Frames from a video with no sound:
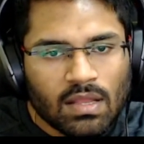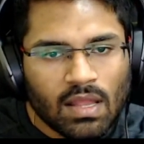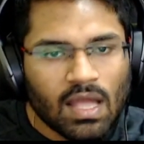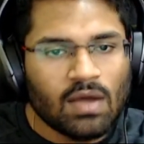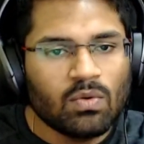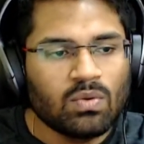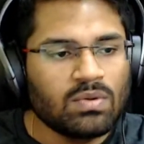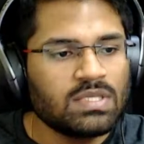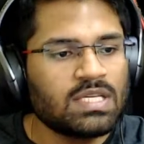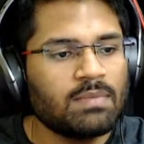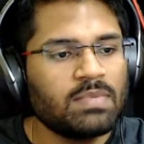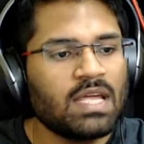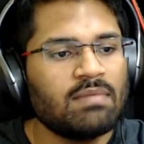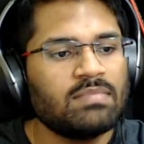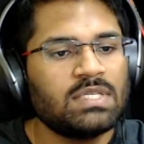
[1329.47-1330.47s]
Now,
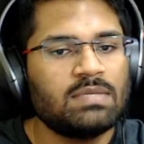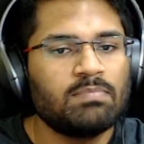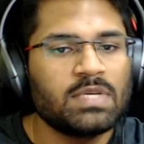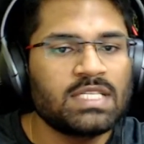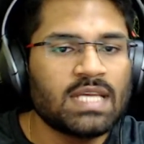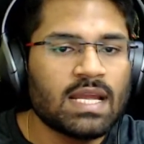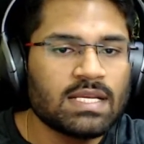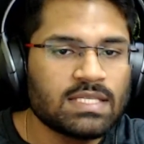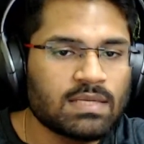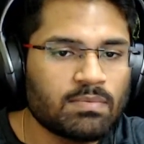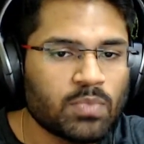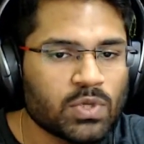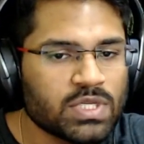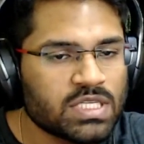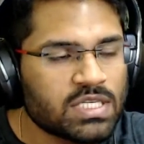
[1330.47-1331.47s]
sometimes besides
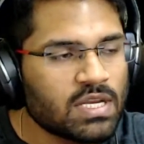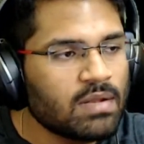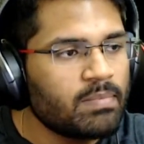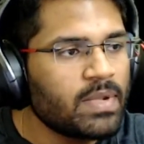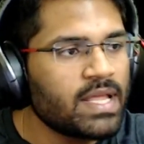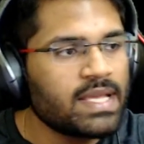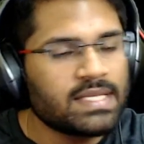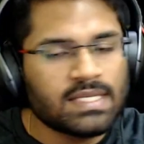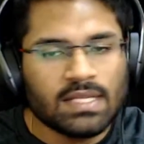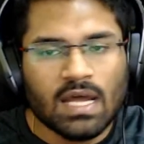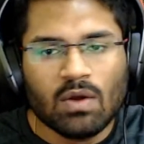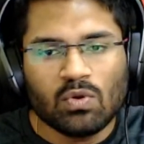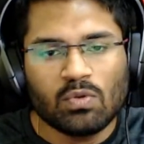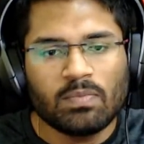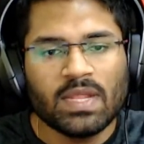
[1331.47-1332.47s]
some positional plays and
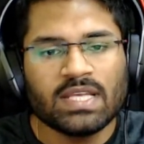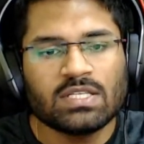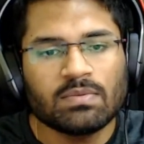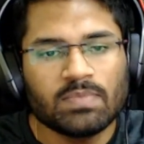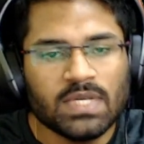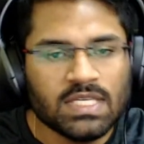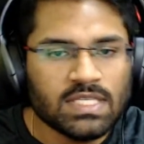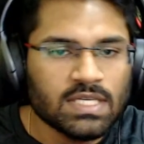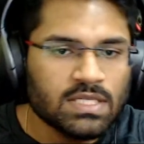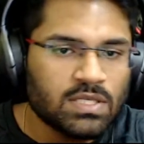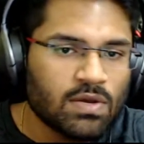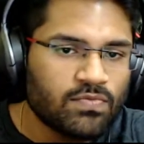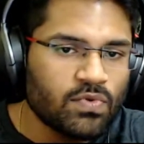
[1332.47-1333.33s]
how to place your pieces,